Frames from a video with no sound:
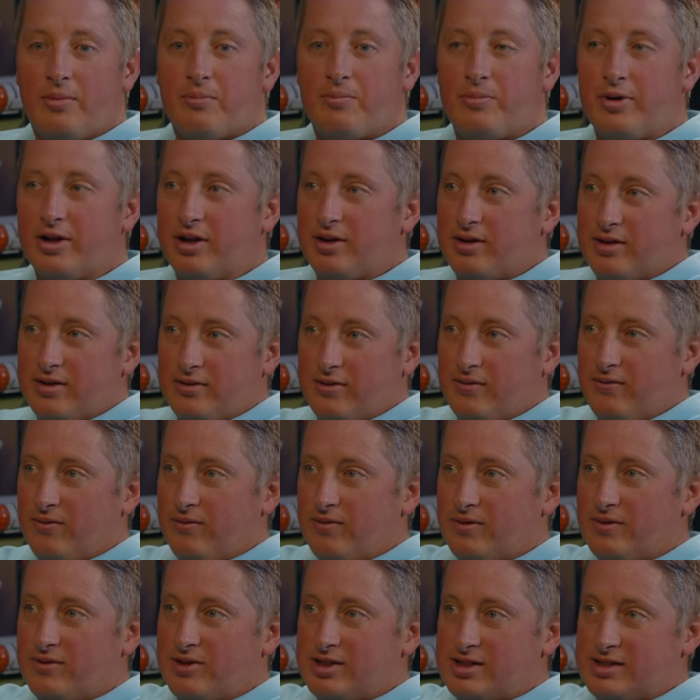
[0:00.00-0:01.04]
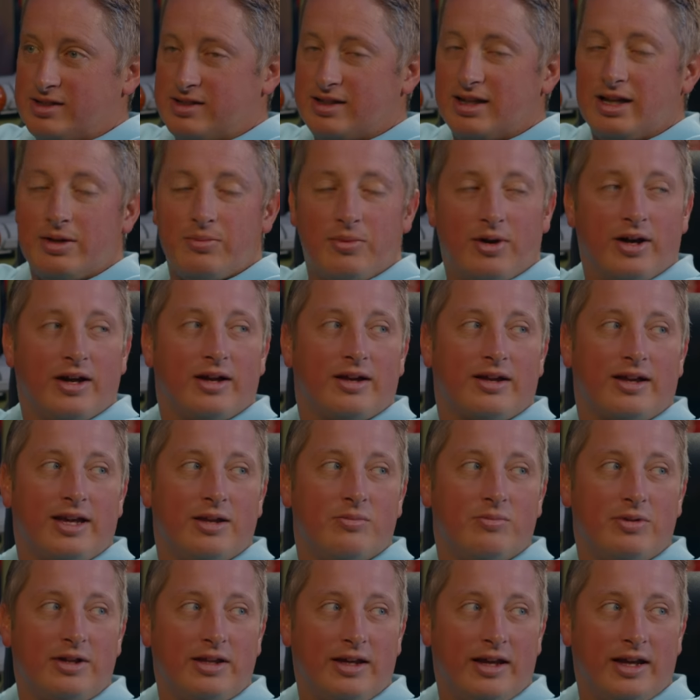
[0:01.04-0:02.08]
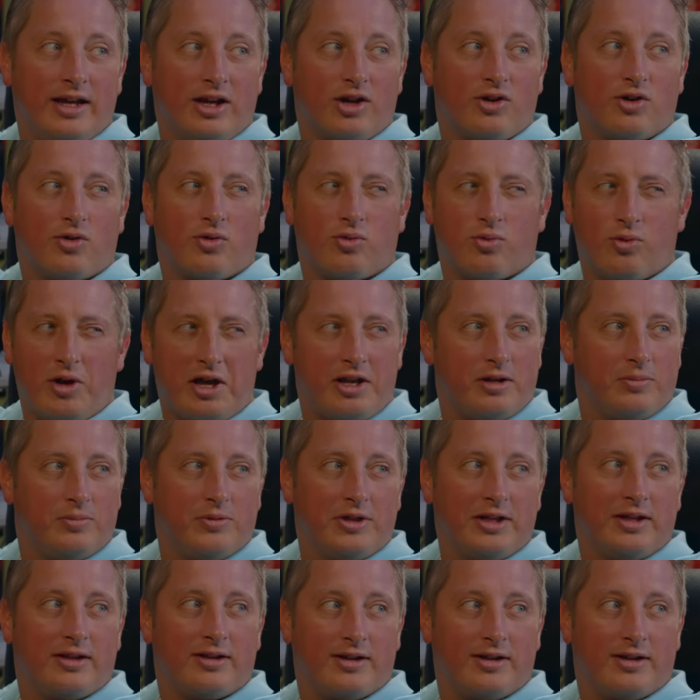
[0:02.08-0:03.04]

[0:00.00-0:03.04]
but cinema can be incredibly